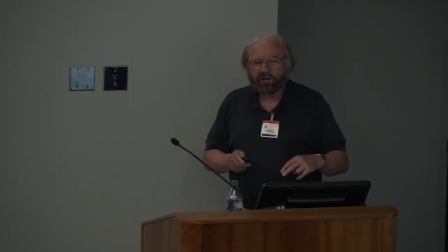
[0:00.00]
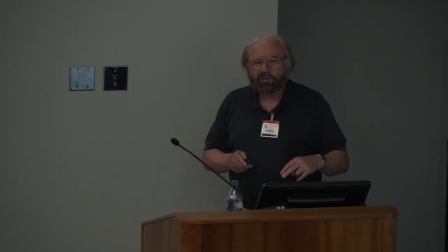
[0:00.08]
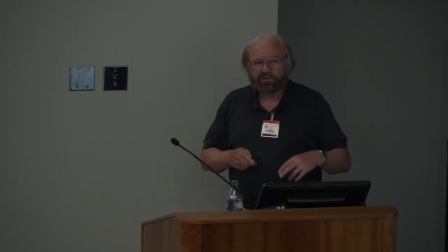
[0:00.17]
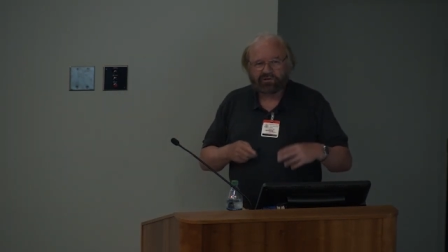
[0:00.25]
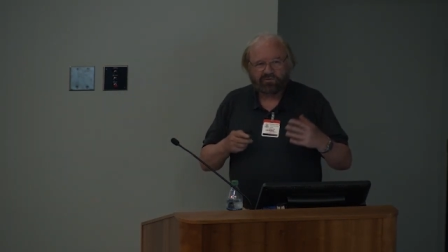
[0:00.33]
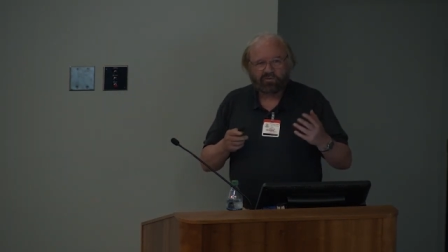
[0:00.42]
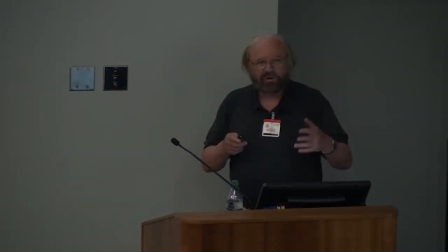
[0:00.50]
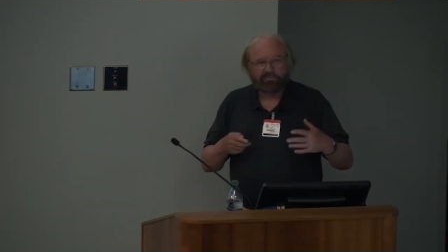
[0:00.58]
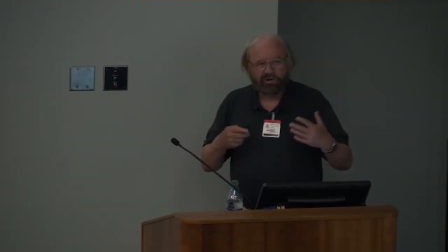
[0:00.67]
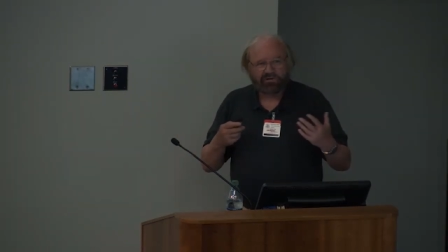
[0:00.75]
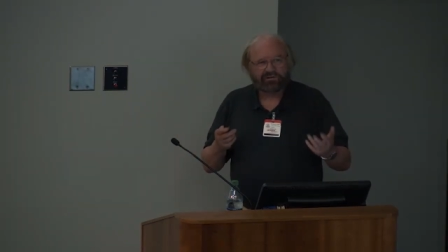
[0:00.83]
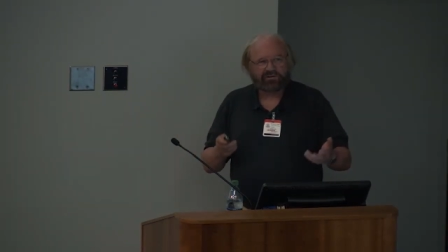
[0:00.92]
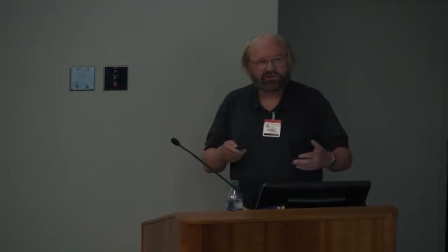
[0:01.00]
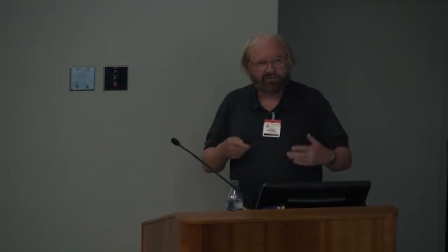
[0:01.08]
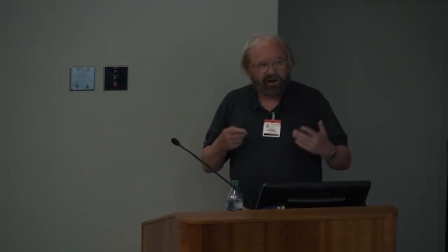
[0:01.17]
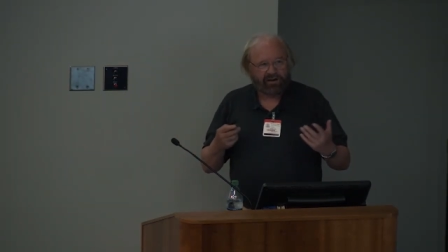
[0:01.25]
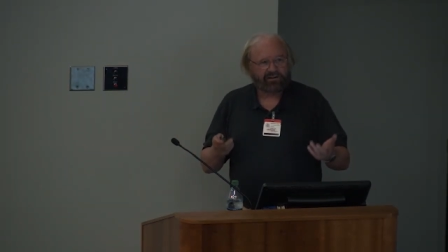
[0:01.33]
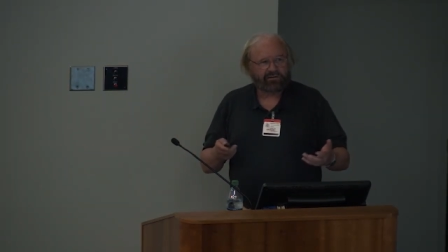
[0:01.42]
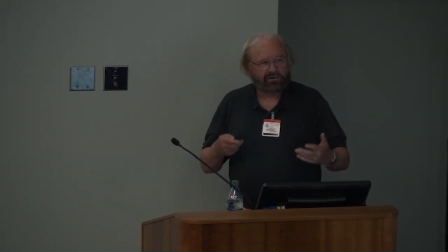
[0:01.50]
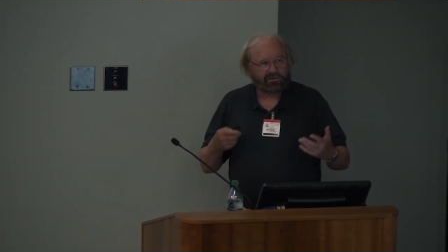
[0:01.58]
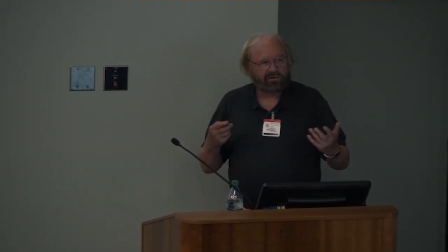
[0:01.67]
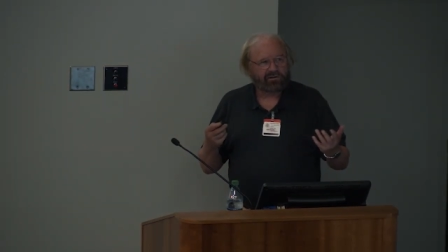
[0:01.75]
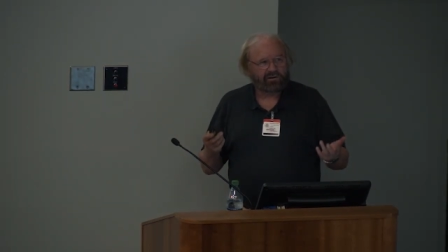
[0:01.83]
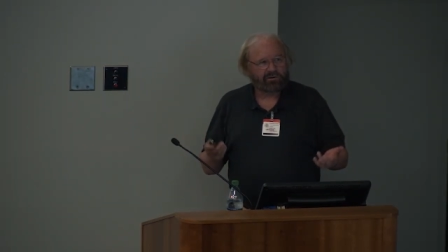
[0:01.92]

which is what most grammatical